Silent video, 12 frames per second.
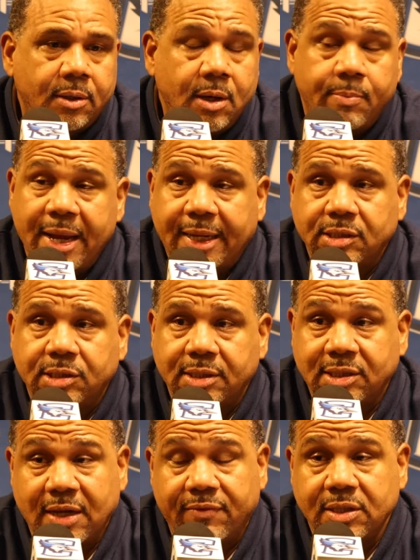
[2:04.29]
they're making
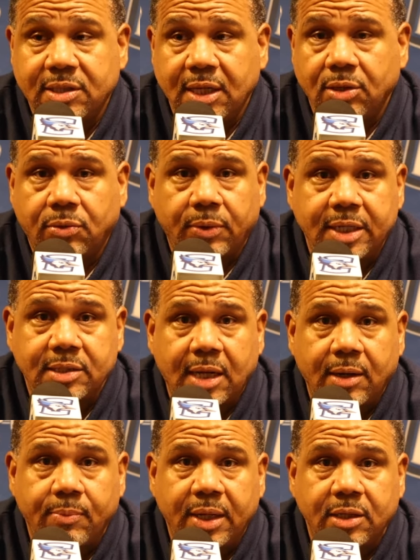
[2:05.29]
17 threes.
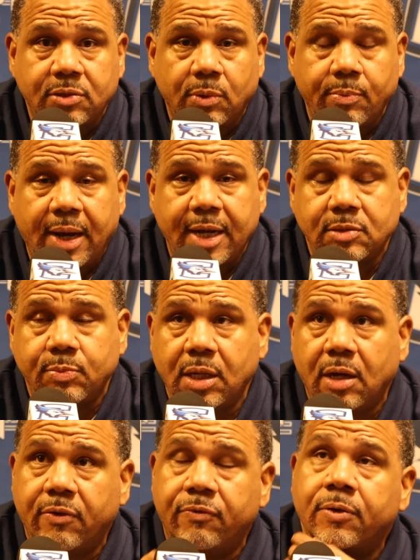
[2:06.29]
This reminds
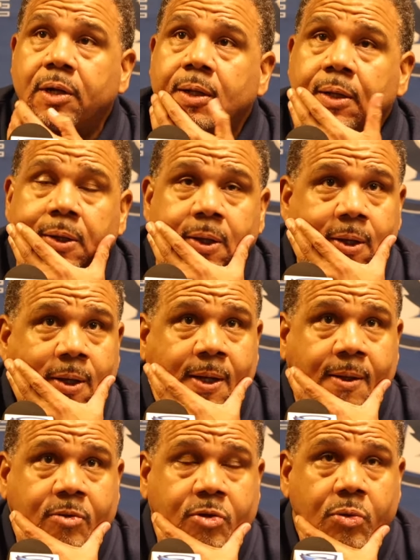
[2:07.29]
me of
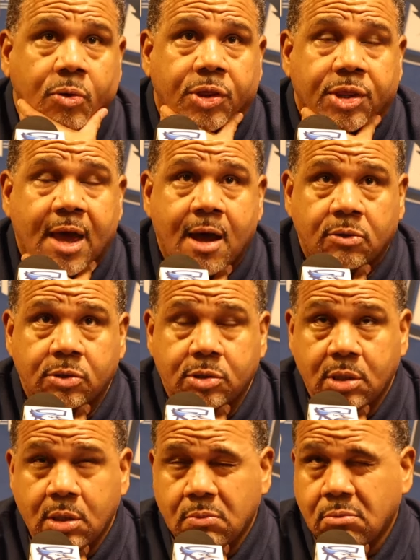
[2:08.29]

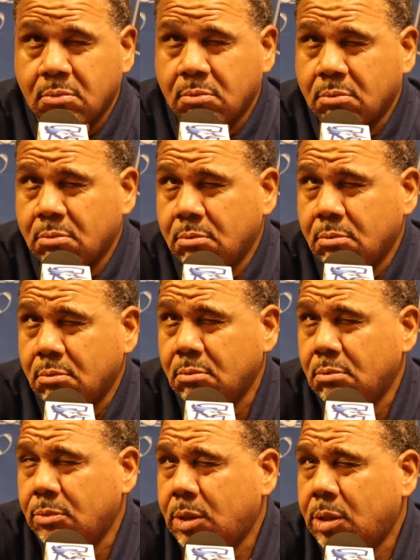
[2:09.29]

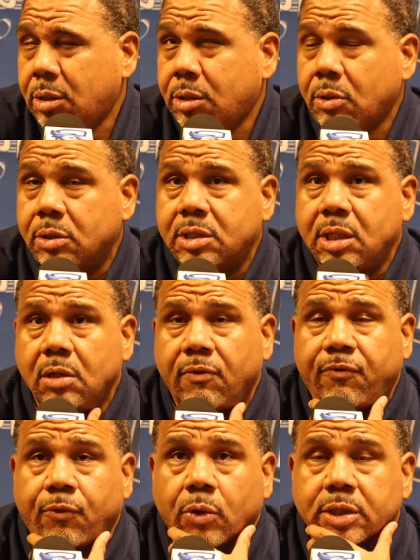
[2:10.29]
2013 or
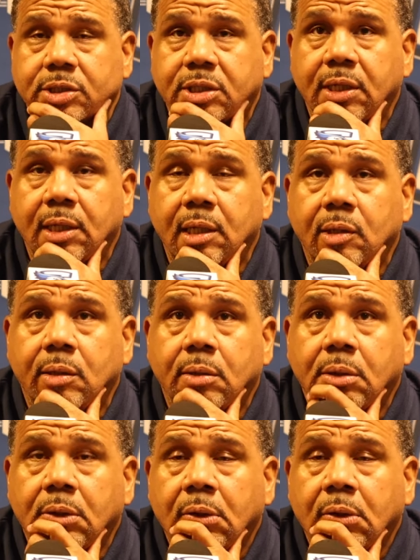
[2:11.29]
14.